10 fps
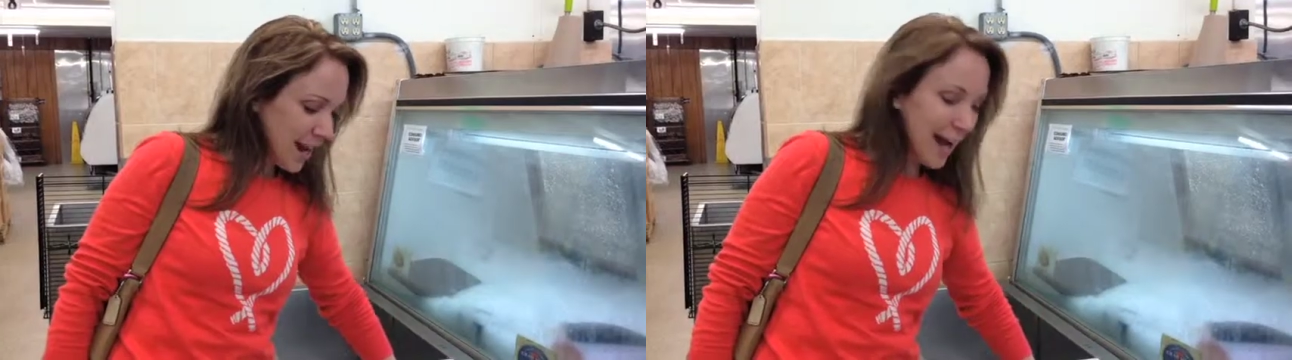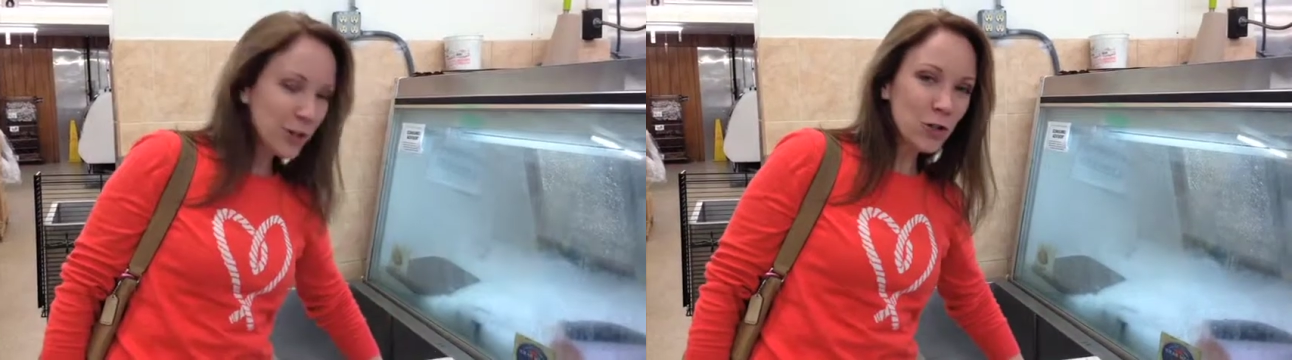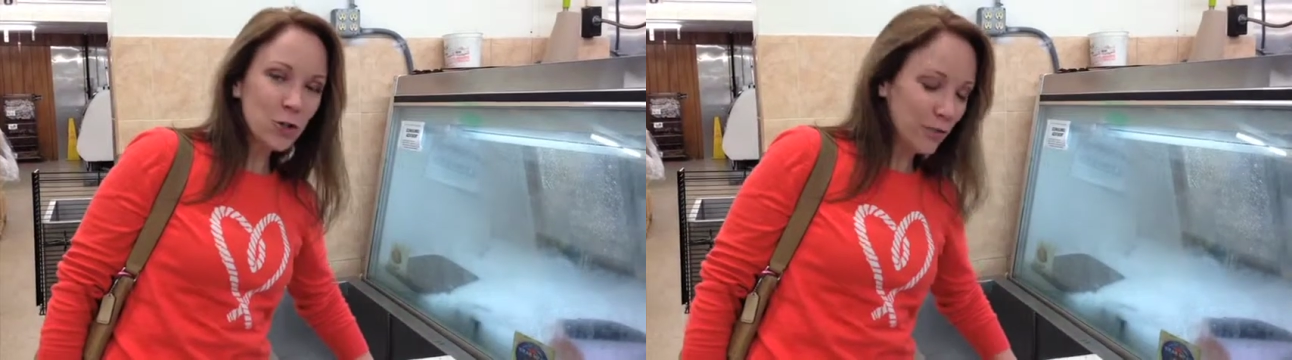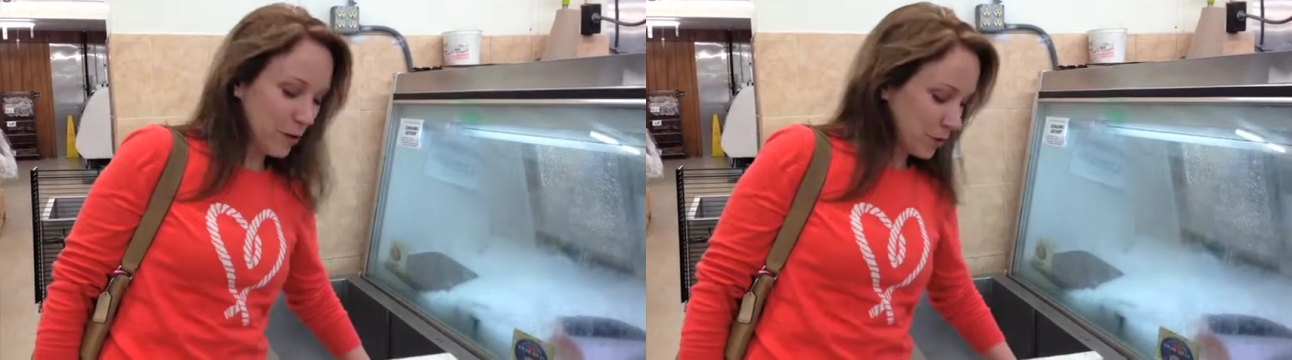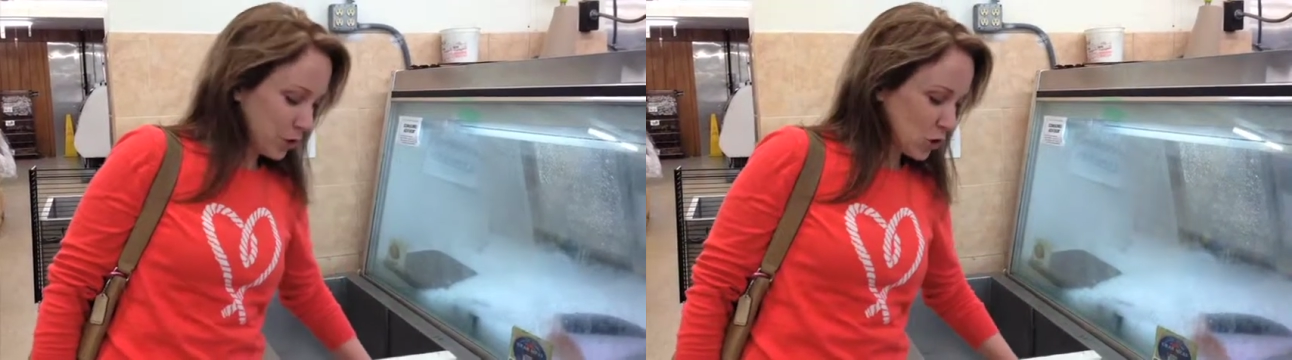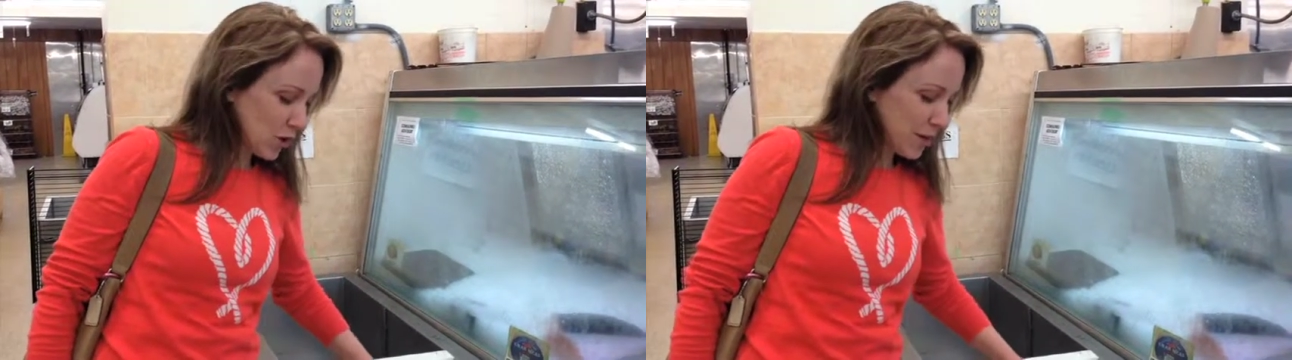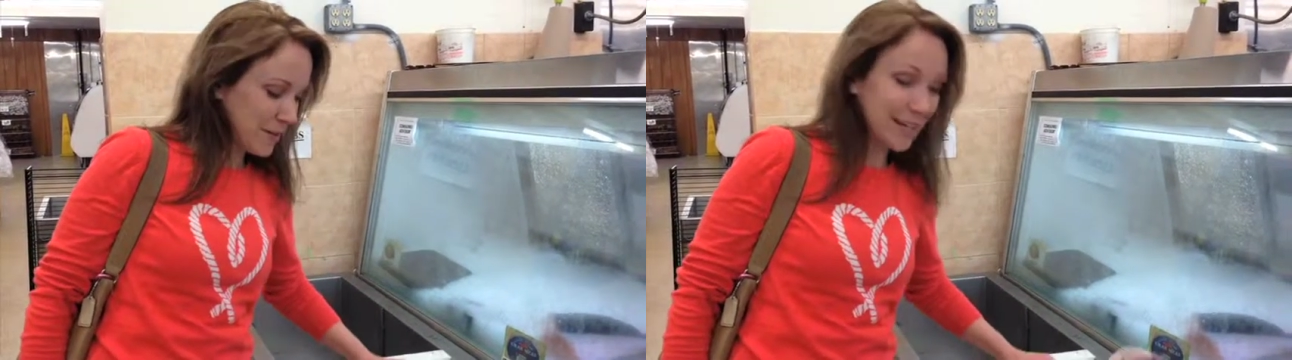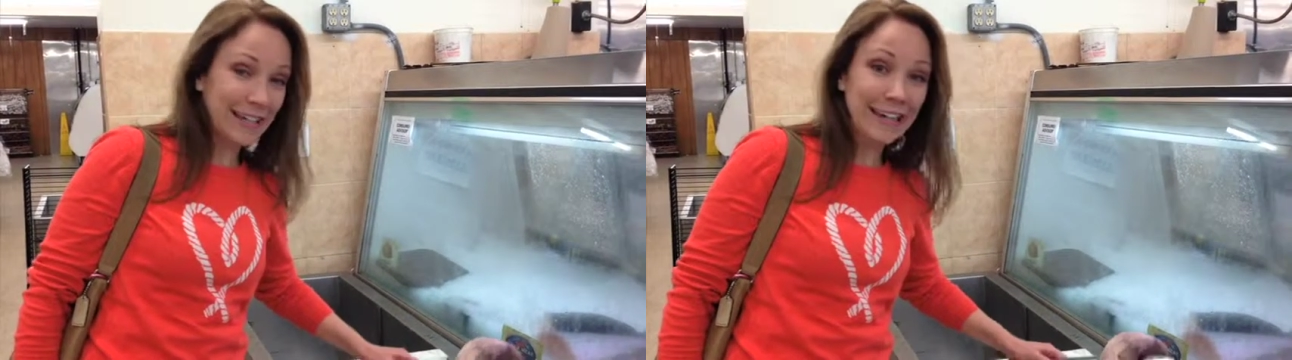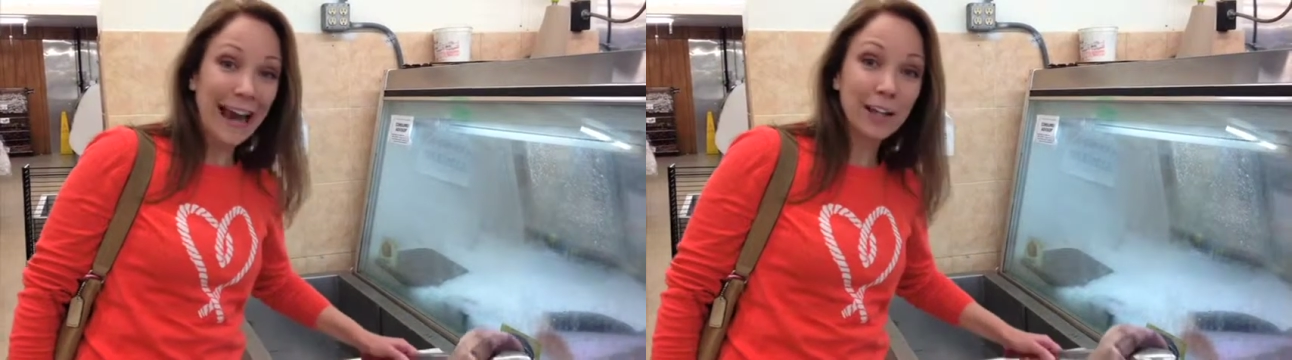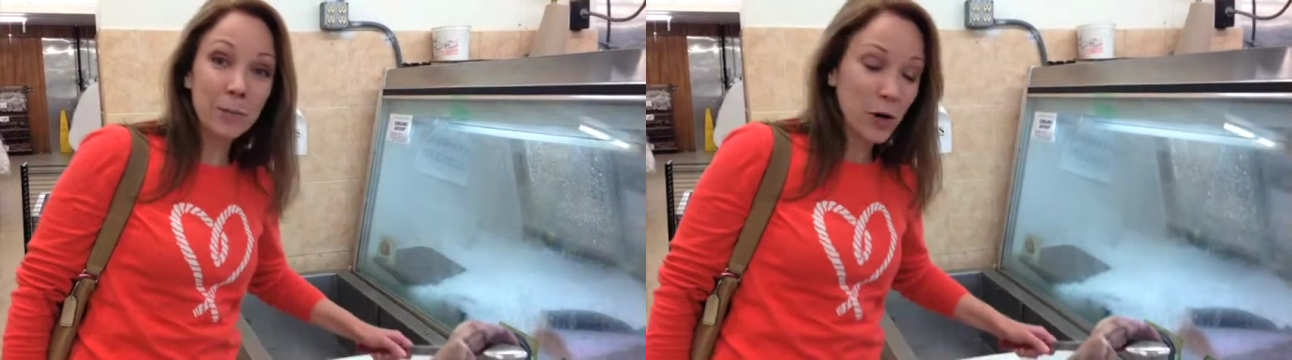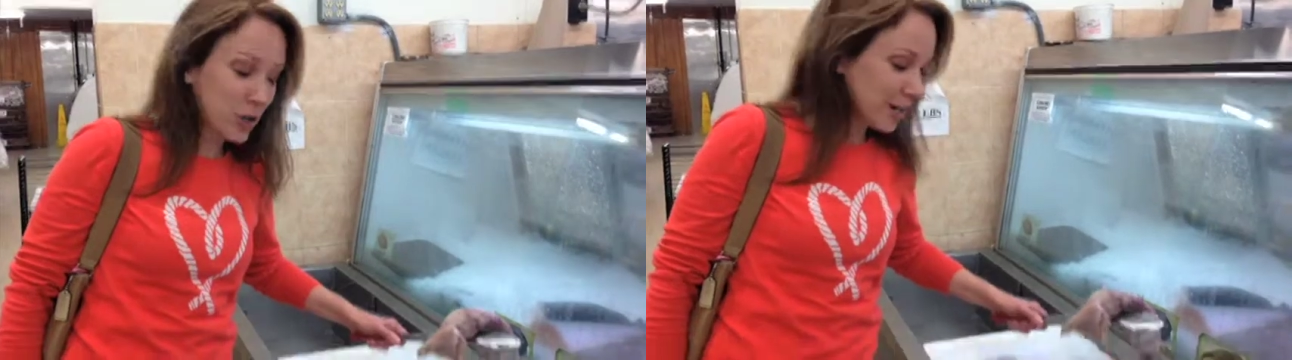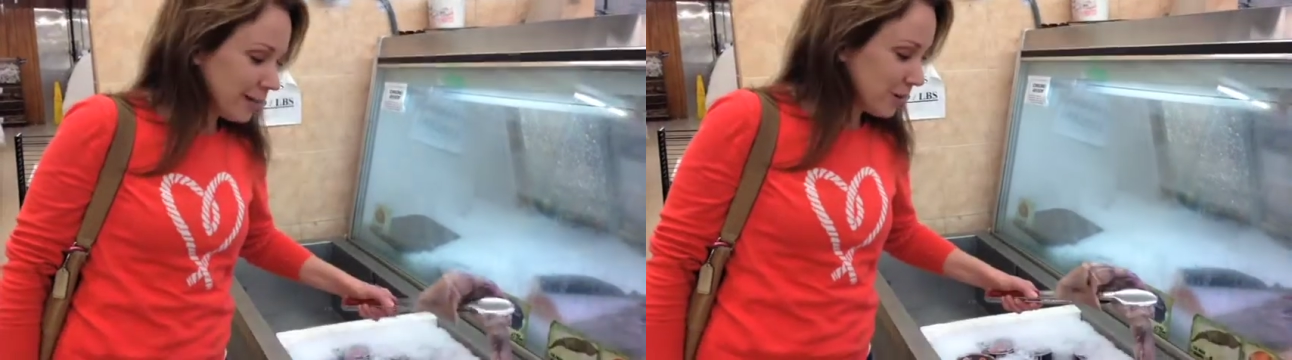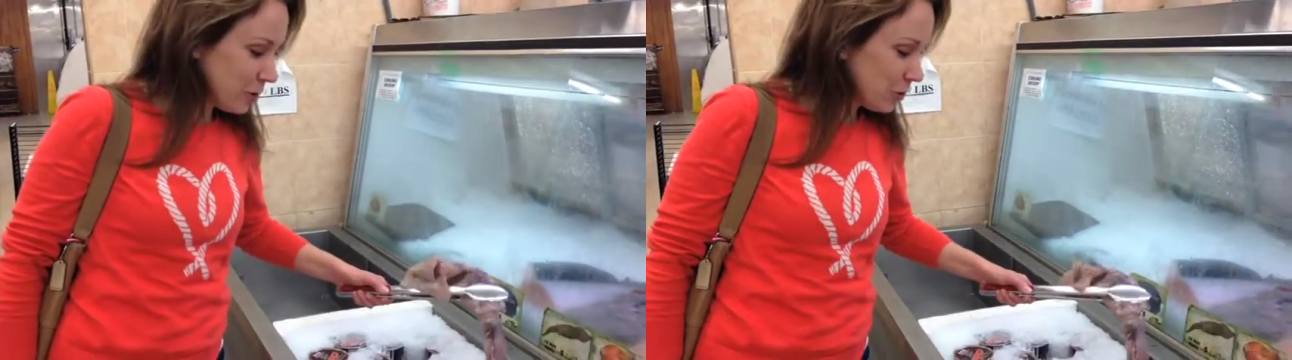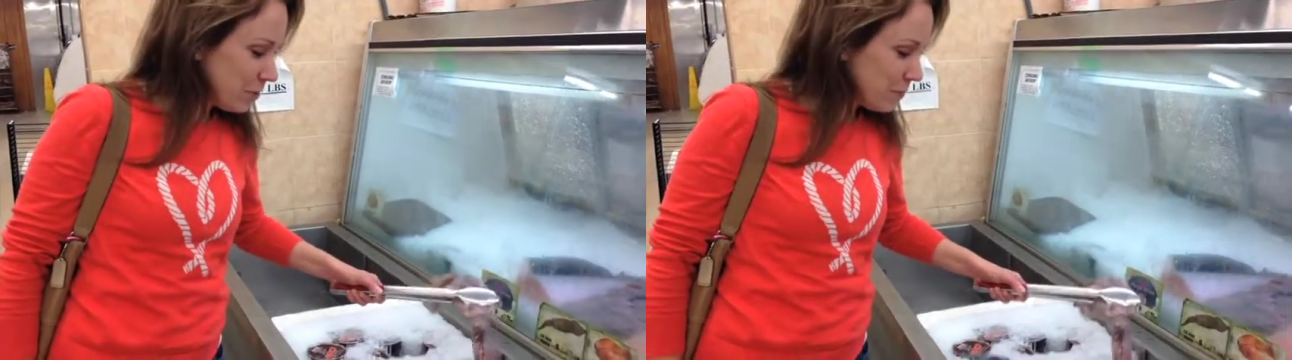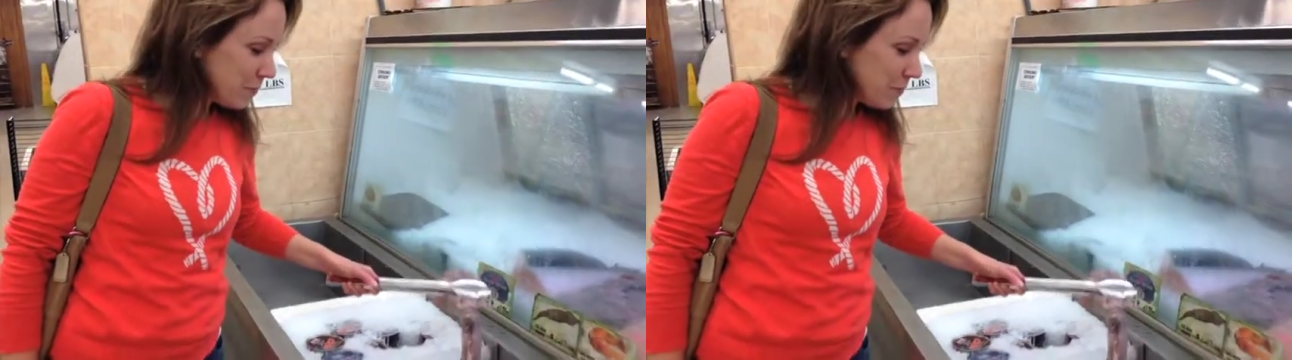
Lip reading: I don't know if I want to try making calamari at home,